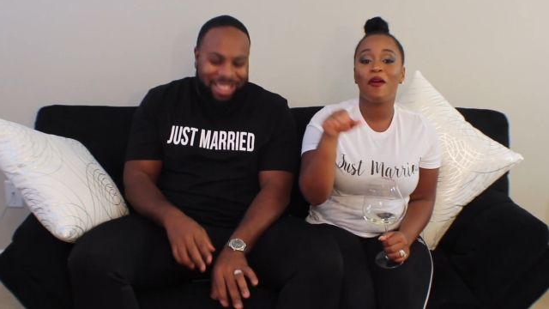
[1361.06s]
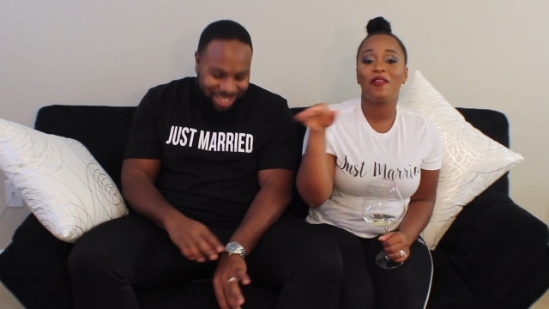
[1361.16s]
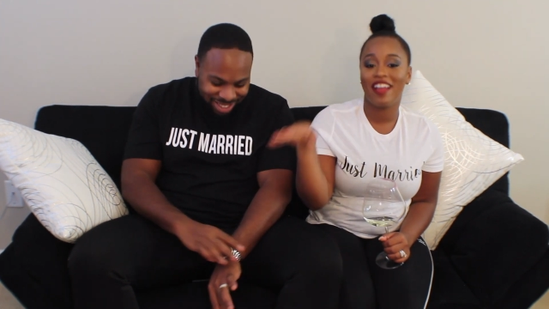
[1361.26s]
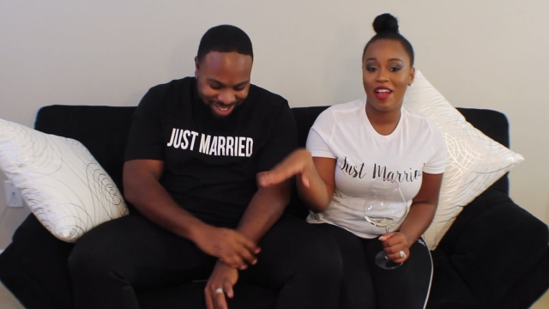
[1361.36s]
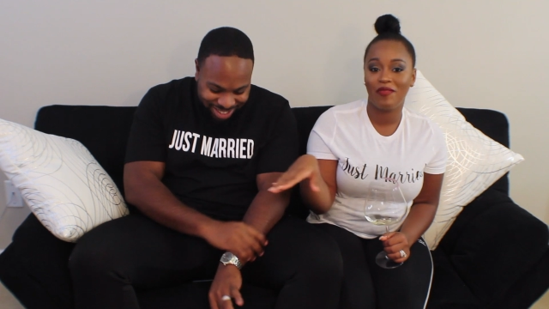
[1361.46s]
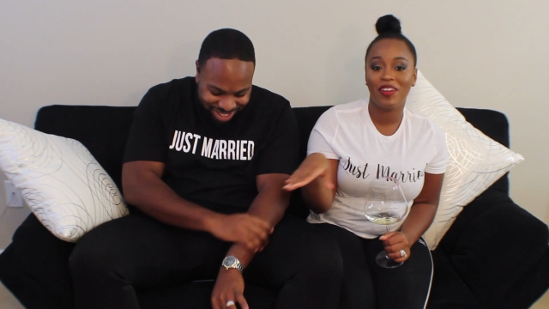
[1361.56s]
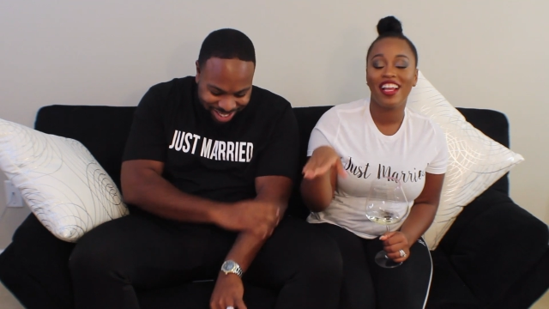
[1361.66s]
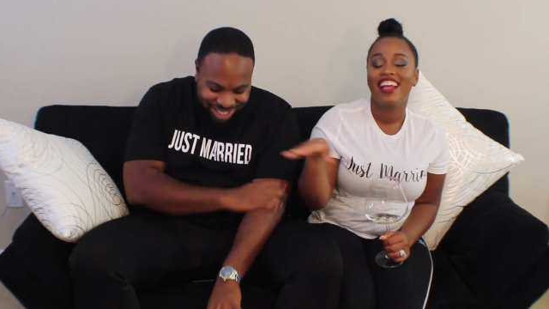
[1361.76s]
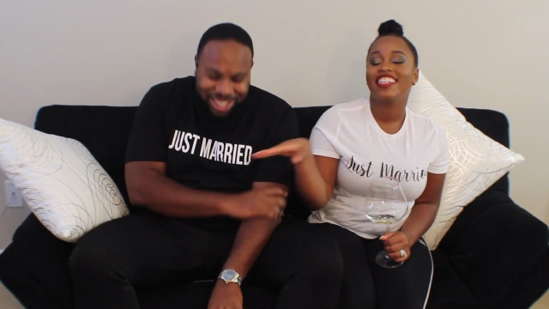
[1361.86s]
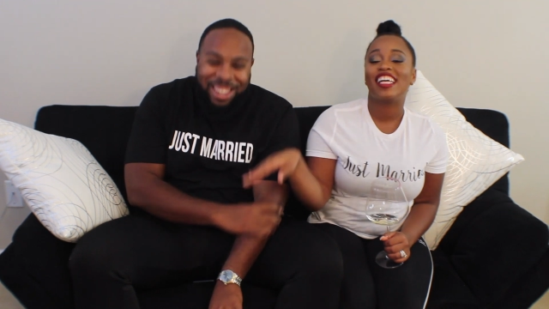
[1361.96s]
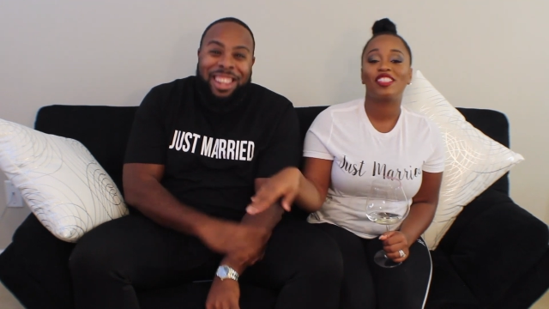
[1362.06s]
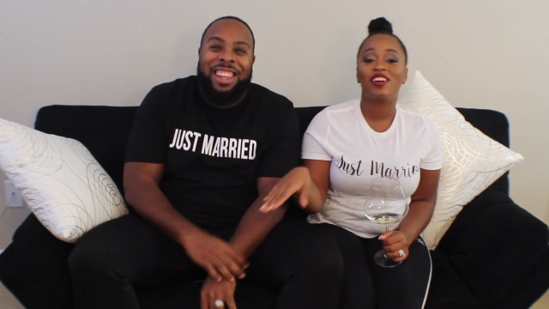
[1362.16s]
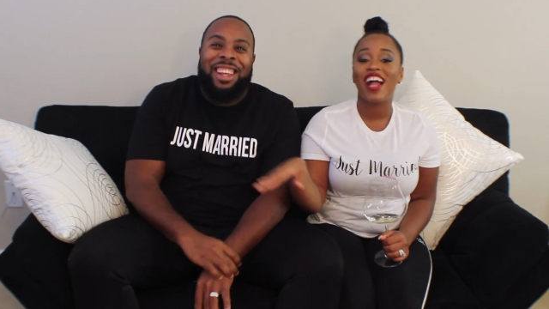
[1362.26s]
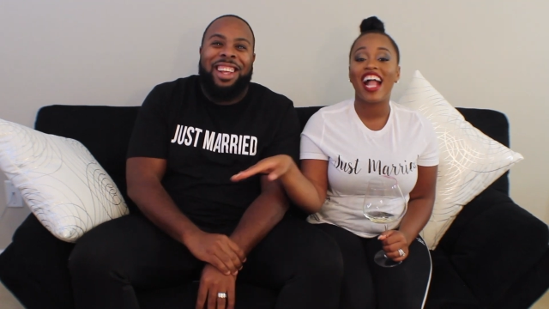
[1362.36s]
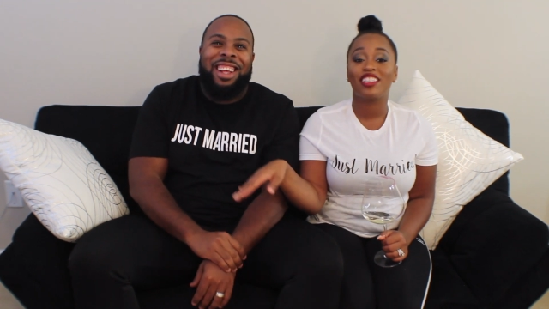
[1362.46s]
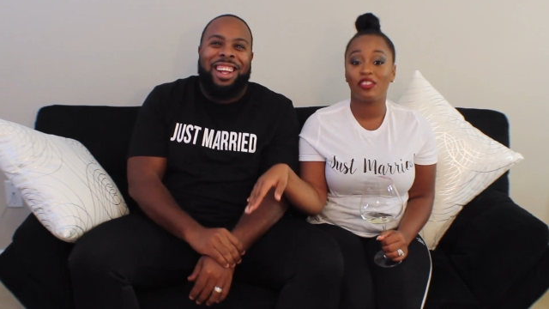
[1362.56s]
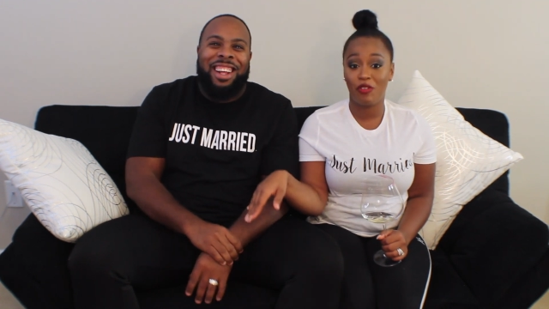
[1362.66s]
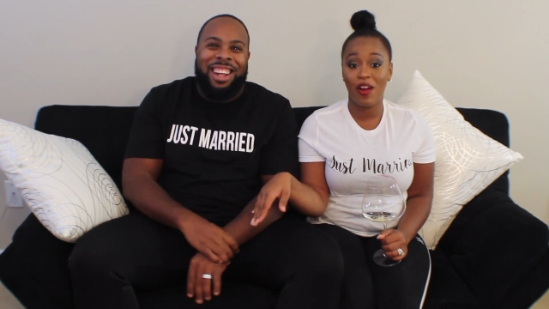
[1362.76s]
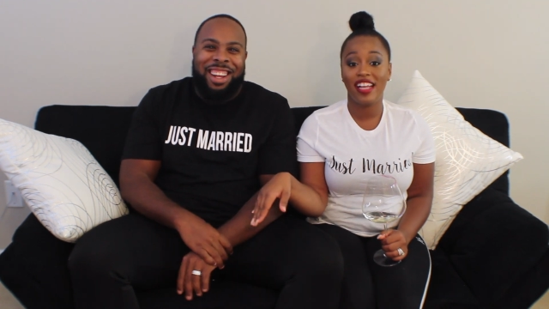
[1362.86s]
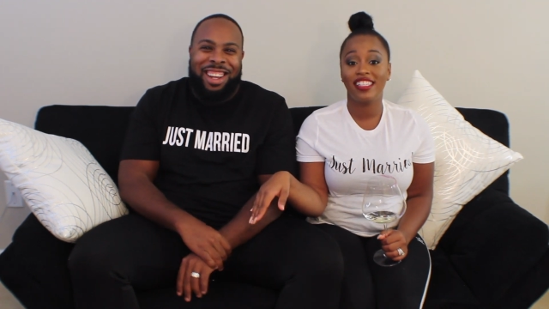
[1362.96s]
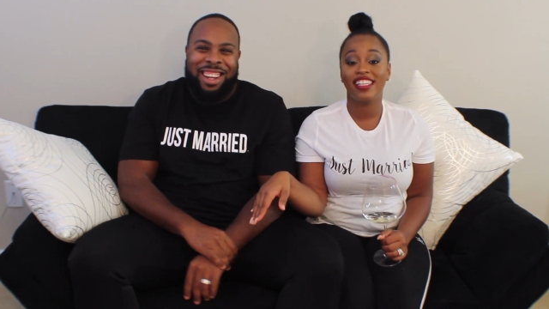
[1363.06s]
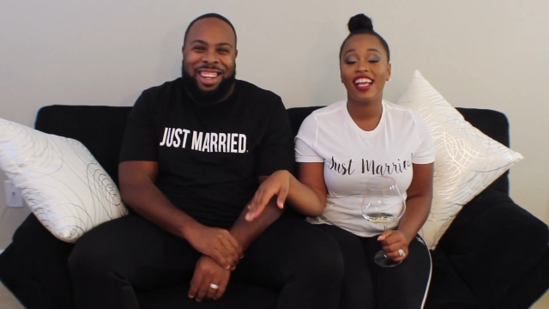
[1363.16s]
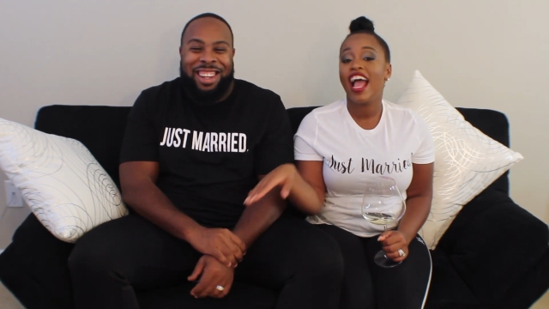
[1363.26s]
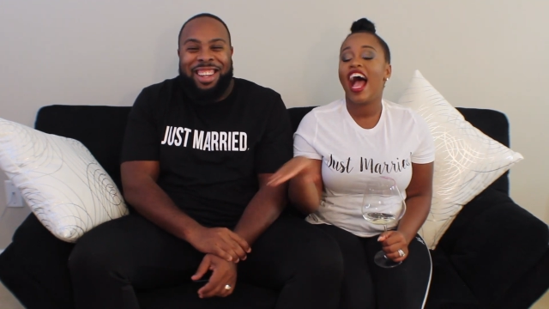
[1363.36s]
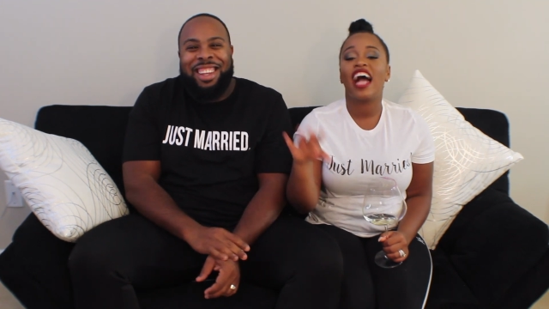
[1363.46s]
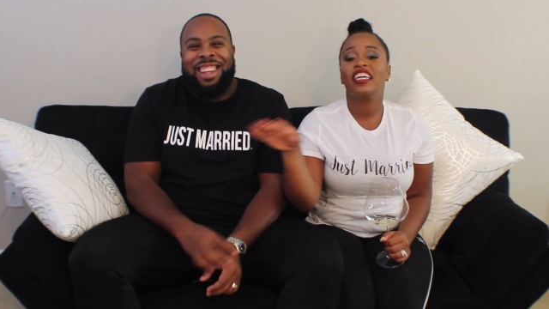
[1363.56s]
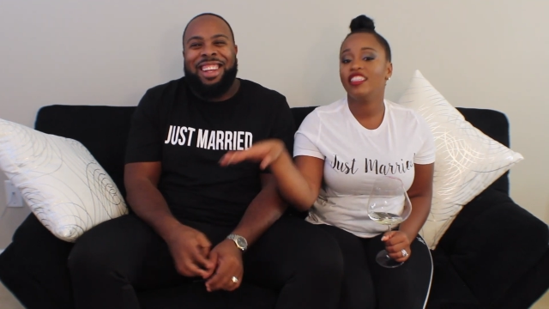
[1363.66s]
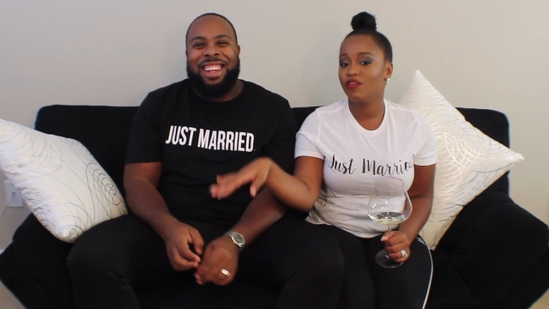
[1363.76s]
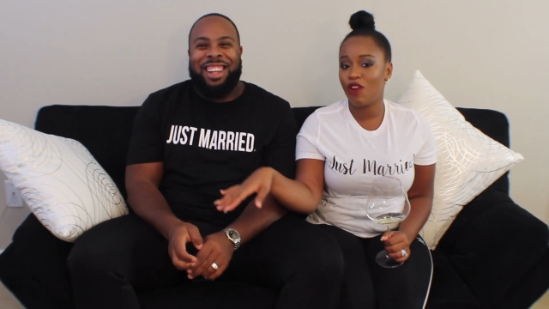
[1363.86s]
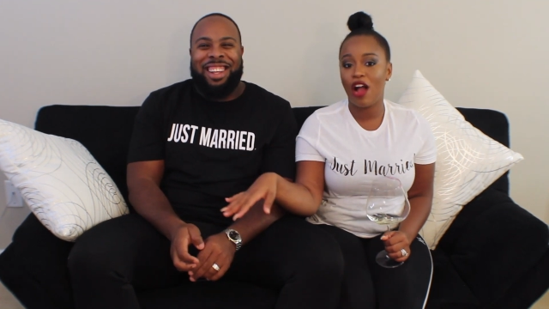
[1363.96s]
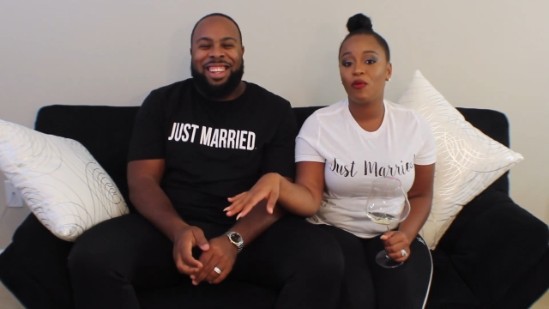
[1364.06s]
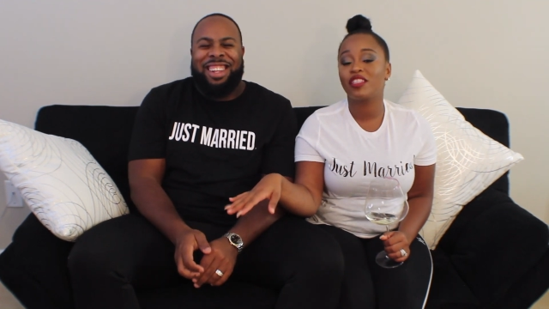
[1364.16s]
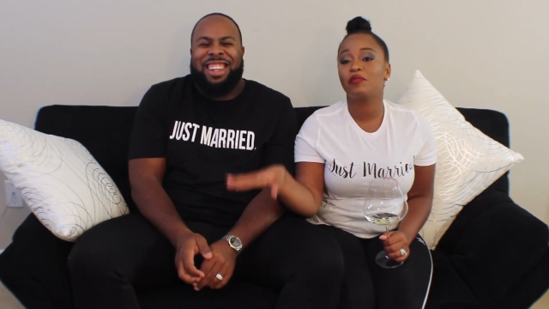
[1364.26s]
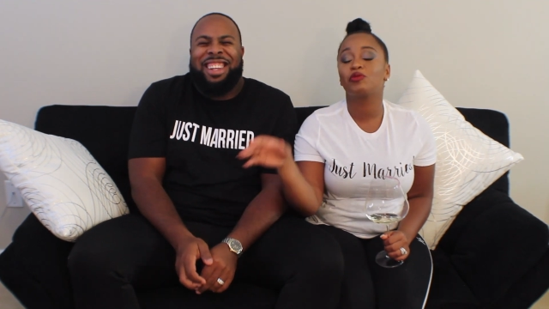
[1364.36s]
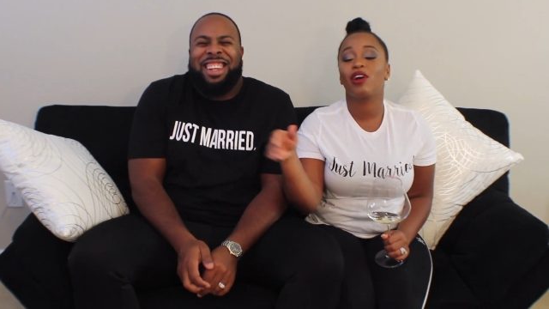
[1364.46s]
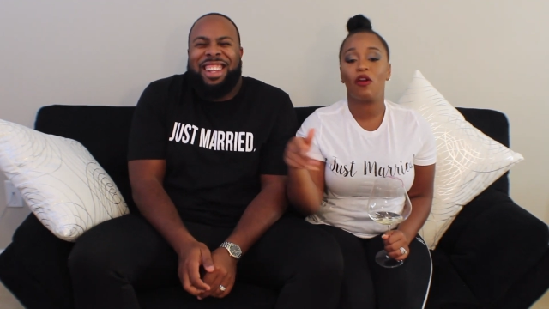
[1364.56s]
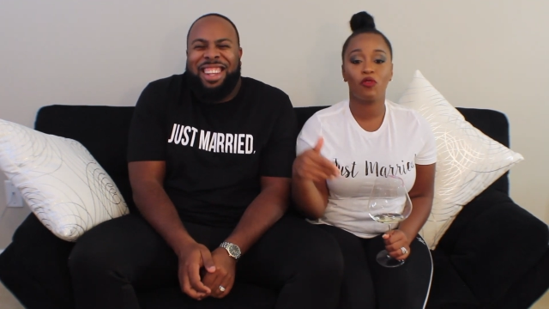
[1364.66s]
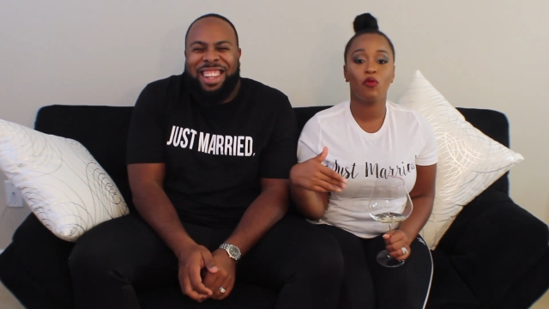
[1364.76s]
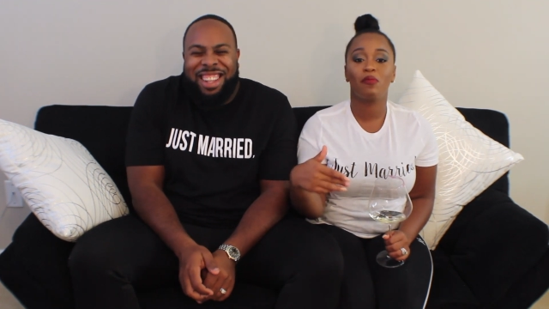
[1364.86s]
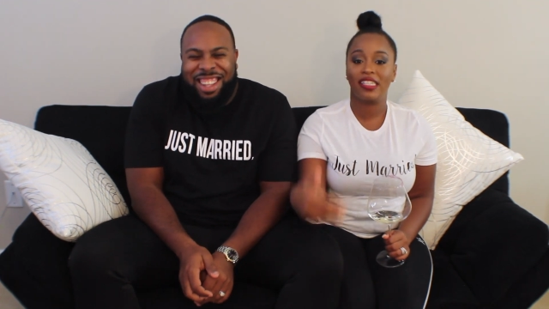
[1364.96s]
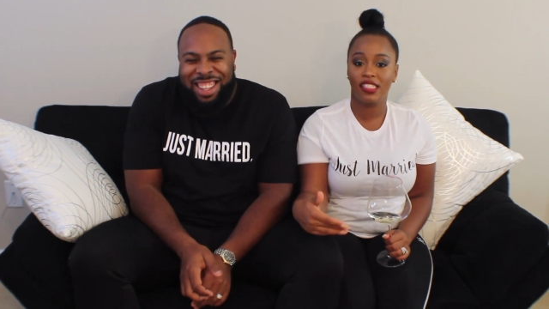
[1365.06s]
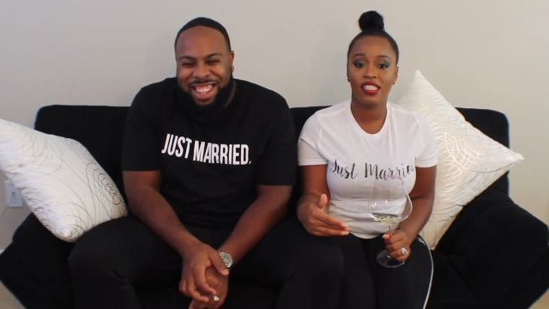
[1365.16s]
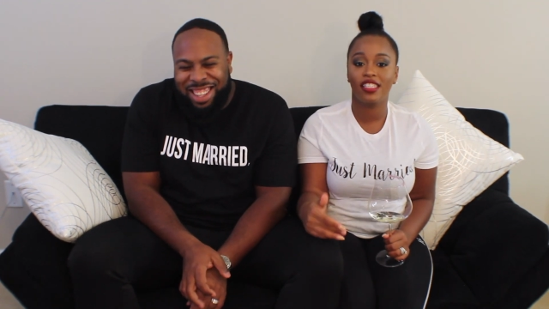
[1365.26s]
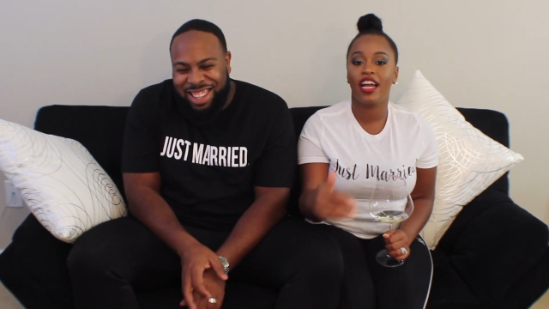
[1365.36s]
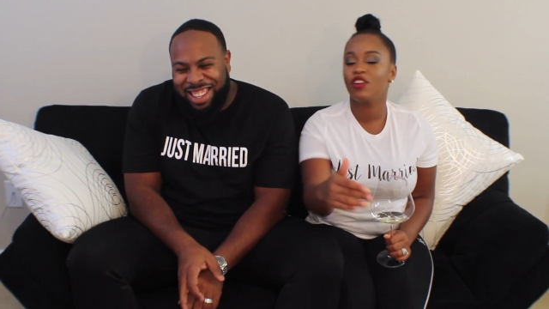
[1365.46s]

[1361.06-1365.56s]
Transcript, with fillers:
Speaker 1: Bro and Henry, they start acting crazy. I couldn't ride with them, so I rode with my sister.